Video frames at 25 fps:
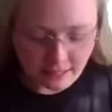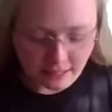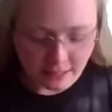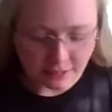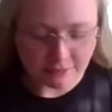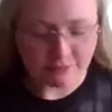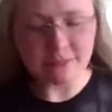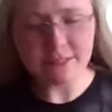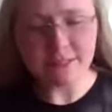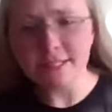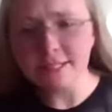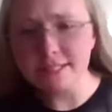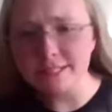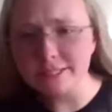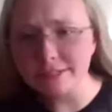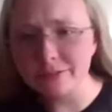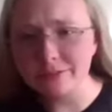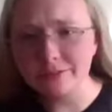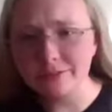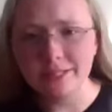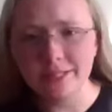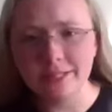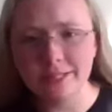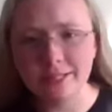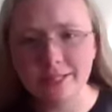If it doesn't
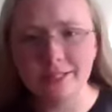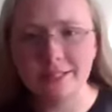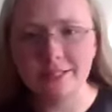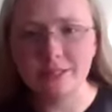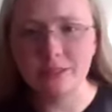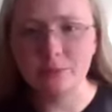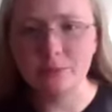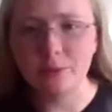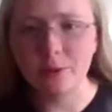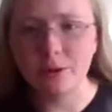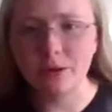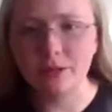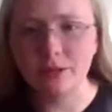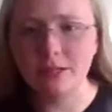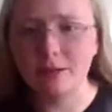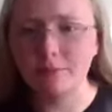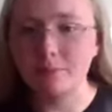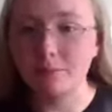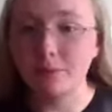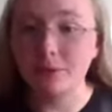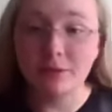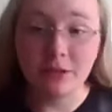look like it gets woken up,